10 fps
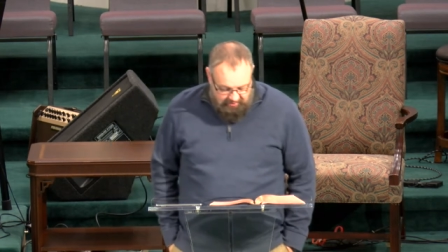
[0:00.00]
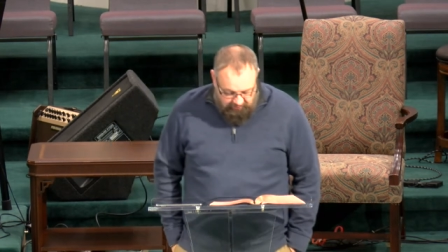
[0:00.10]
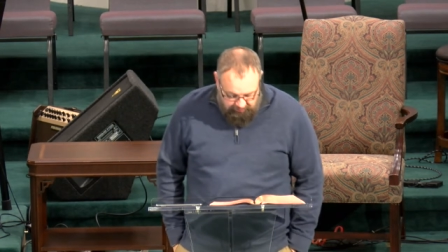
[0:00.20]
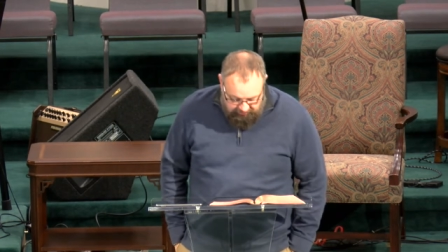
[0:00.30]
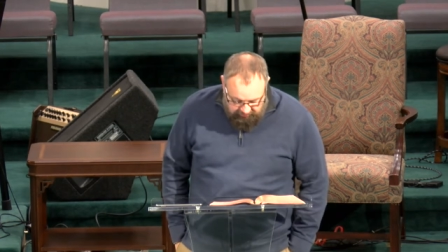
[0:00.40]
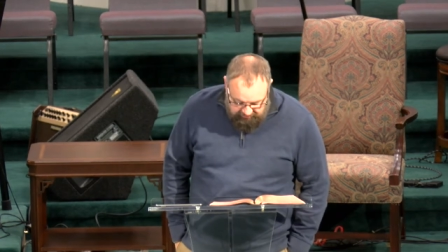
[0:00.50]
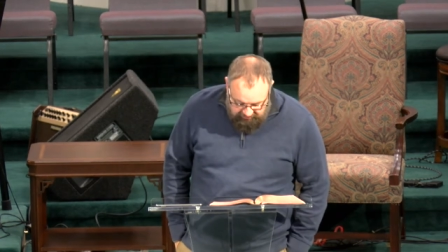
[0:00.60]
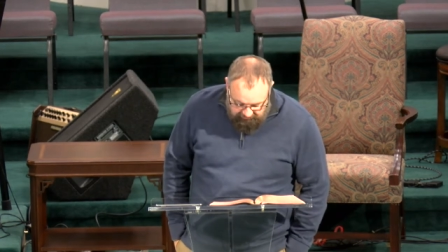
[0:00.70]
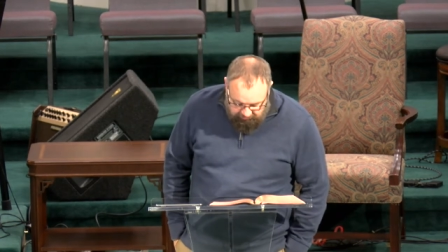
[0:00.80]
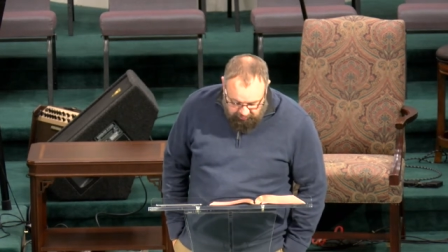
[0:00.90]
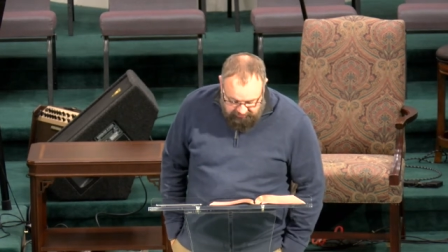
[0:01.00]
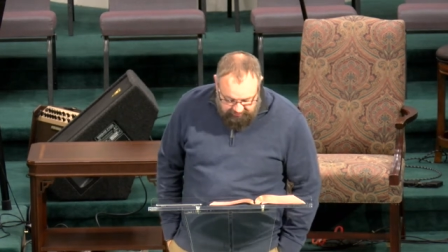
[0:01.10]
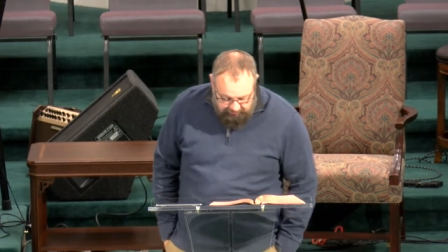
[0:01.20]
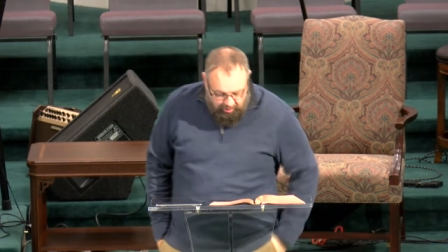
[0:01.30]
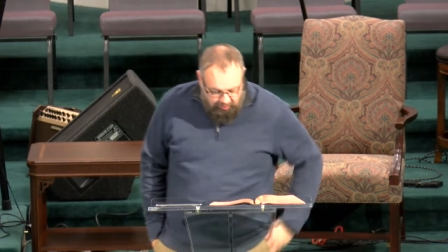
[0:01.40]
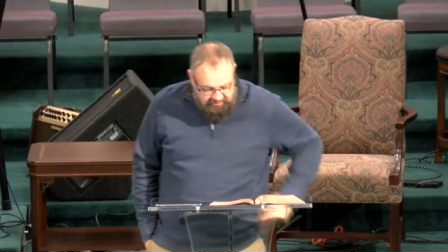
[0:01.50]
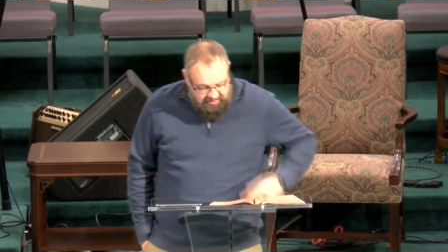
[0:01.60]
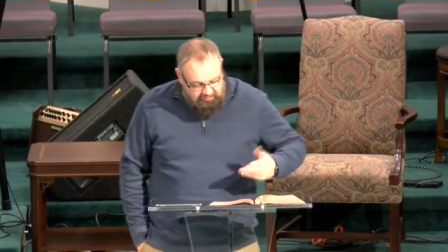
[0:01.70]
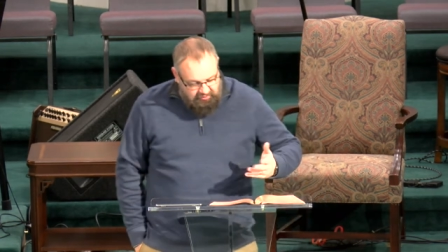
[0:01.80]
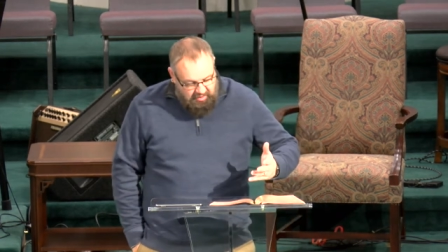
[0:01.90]
Verse 13 and 14 Behold, the
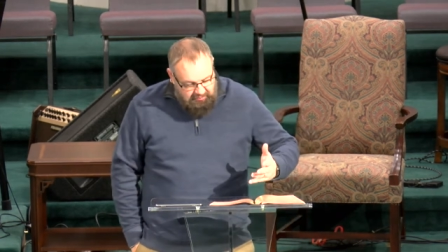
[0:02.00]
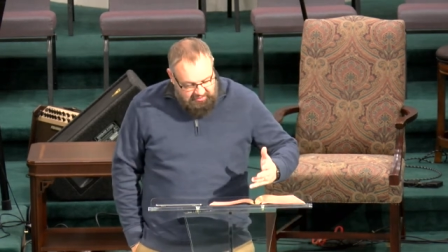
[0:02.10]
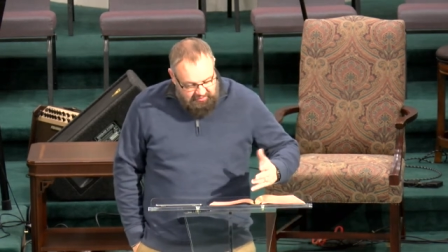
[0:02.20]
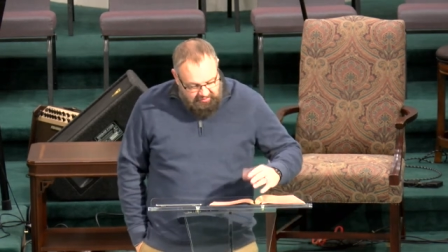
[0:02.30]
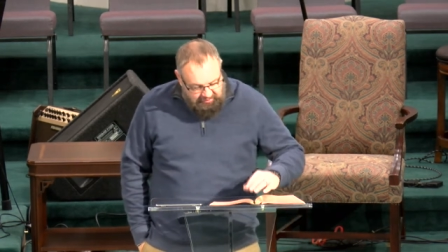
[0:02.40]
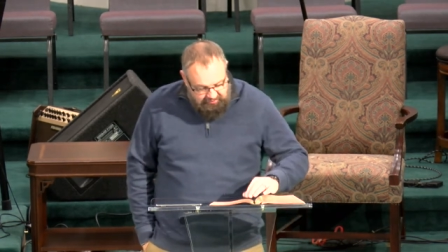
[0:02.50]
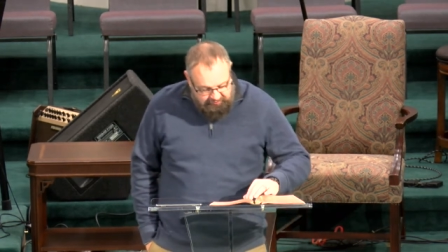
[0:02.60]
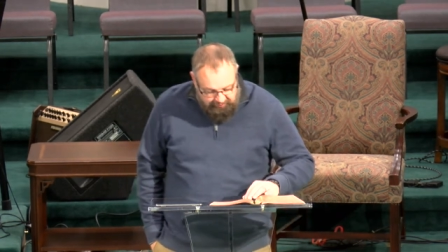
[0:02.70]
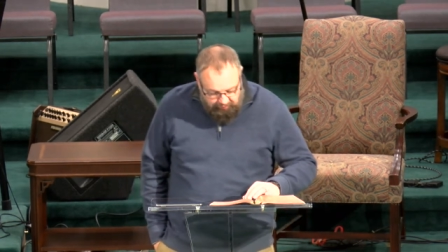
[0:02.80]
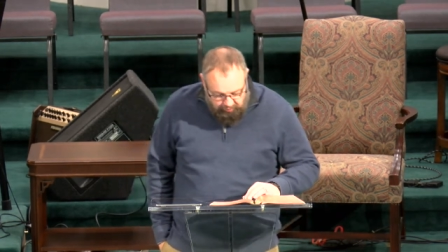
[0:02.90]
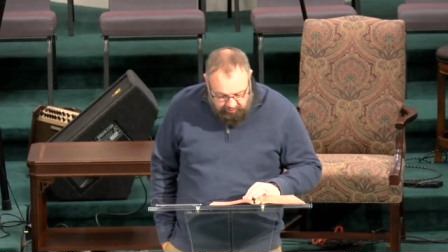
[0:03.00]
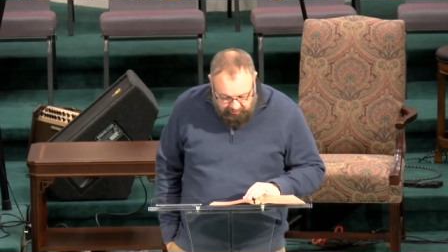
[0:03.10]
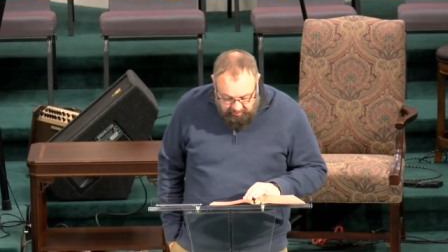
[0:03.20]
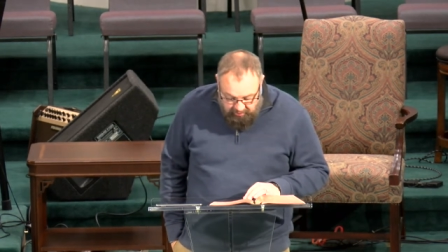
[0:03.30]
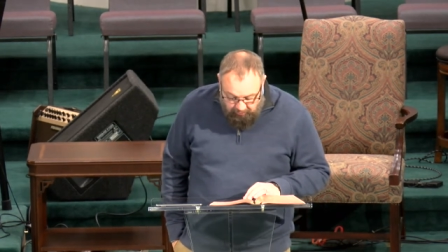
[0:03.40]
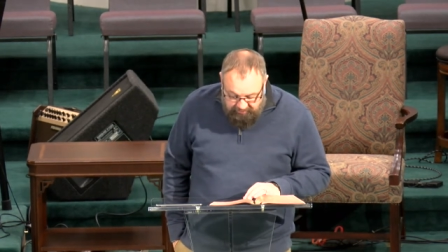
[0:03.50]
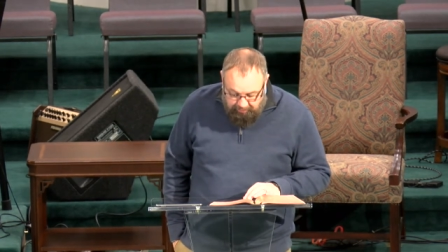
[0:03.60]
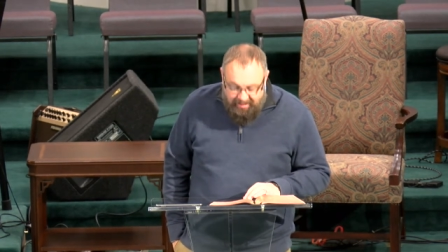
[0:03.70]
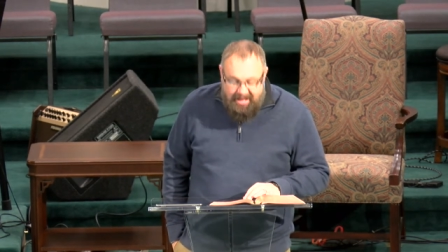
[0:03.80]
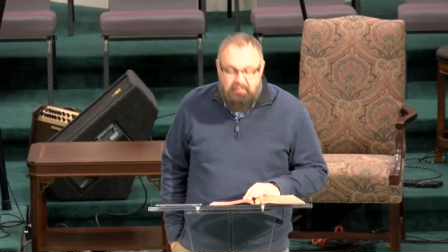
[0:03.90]
days are coming, declares the Lord, when the
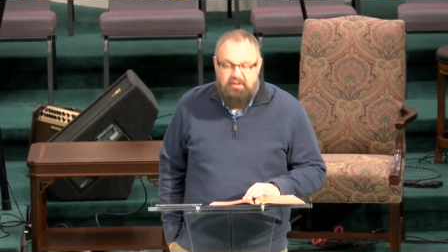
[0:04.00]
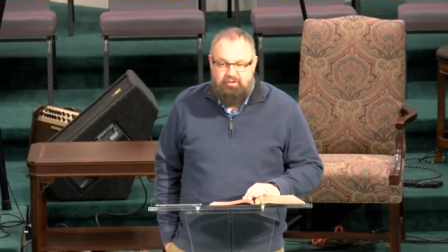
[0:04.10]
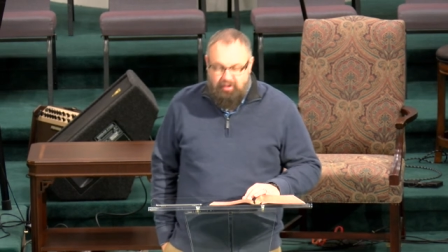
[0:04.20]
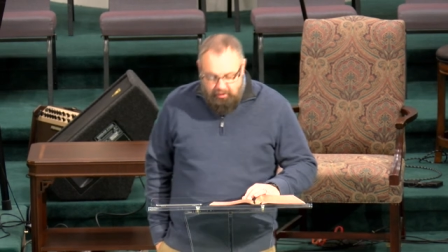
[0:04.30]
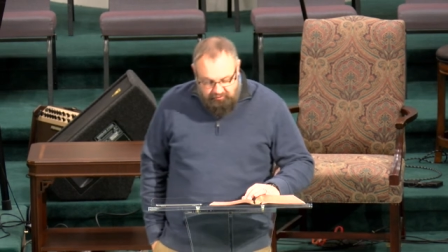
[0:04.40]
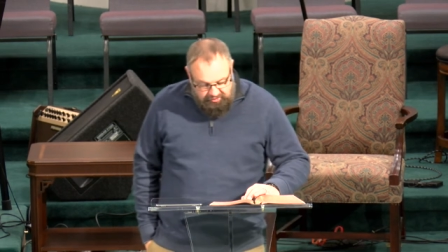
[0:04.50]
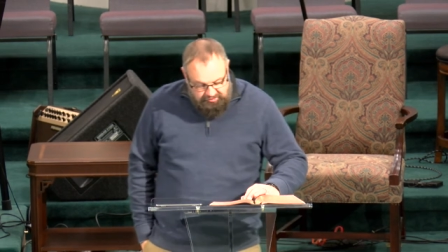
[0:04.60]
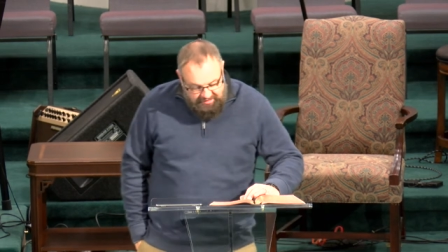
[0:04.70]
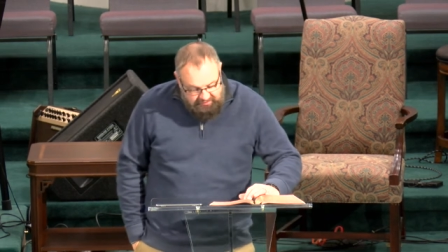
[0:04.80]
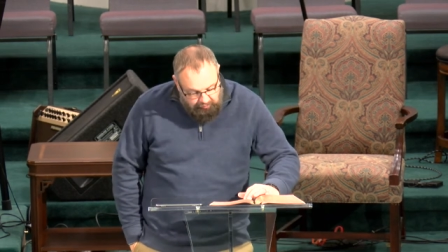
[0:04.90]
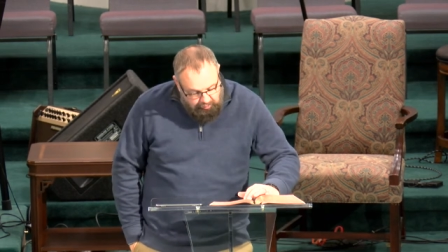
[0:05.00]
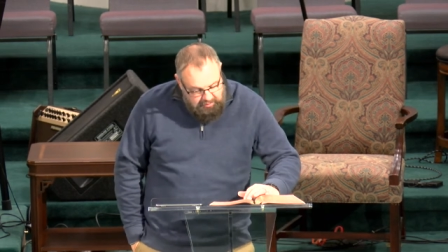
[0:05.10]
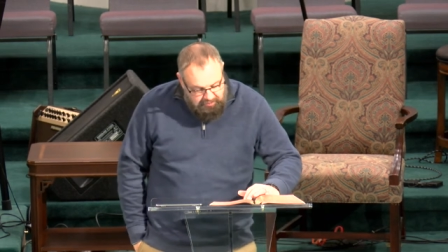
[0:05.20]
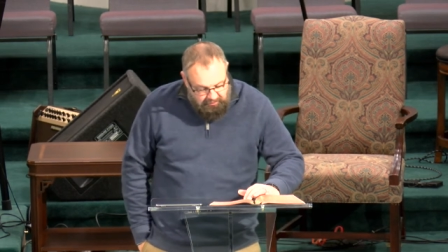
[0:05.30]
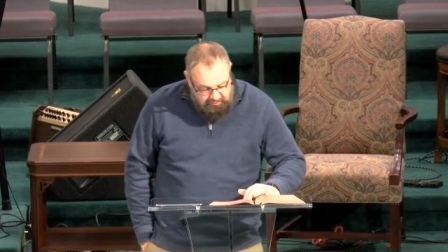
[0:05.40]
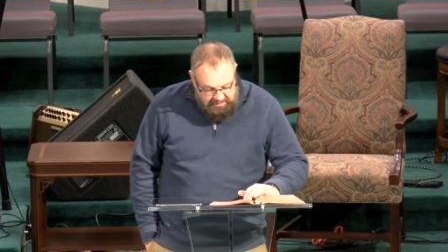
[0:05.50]
plowman shall overtake the reaper,